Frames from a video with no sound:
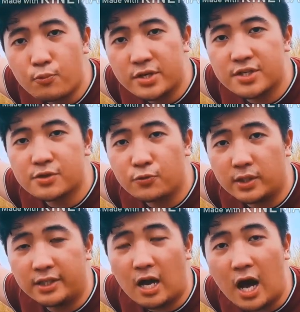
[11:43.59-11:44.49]
which is
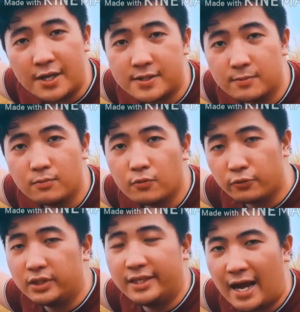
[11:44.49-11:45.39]
really awesome,
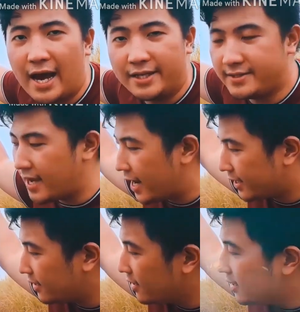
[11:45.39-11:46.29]
really high tech.